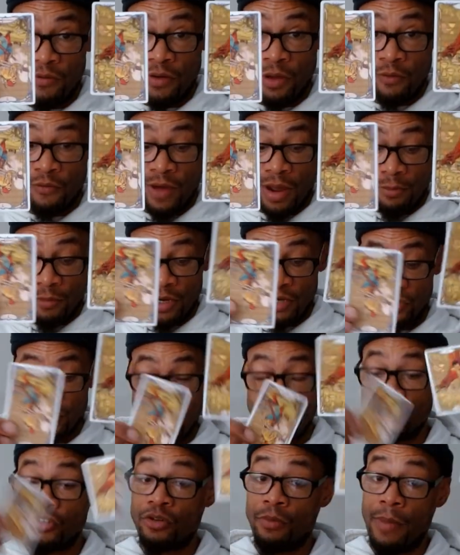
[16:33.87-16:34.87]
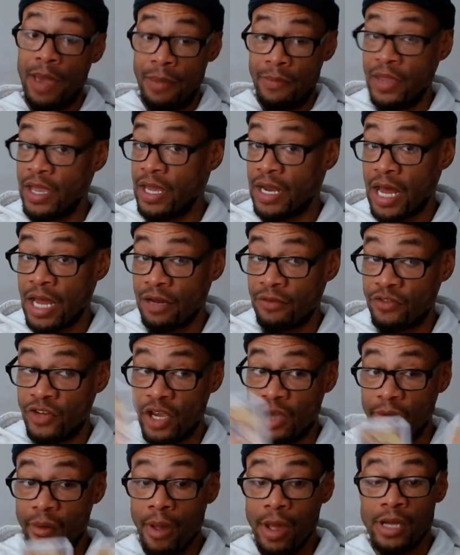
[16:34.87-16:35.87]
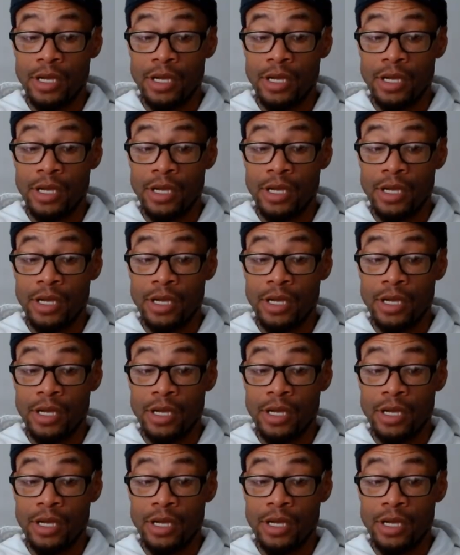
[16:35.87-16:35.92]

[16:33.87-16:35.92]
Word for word: low vibrational to maybe get out of jail.